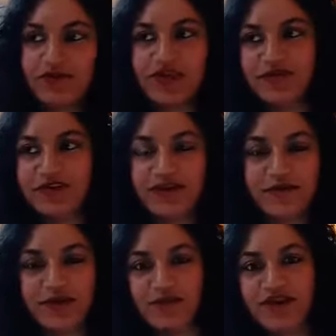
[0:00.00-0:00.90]
can you tell
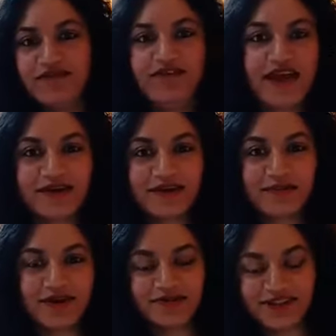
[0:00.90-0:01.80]
me 20 facts
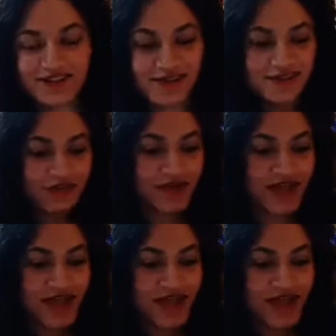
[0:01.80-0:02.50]
about this so